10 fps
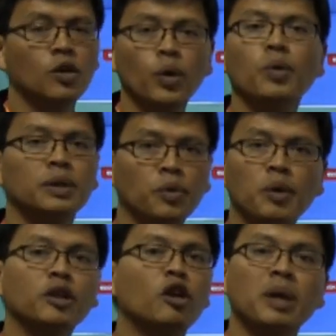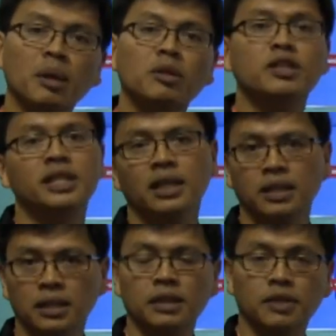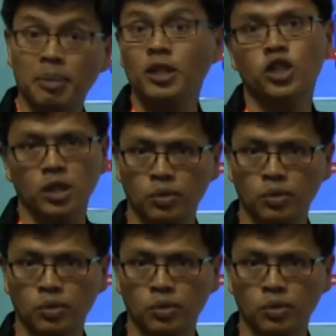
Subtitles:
we will not be able to send a picture.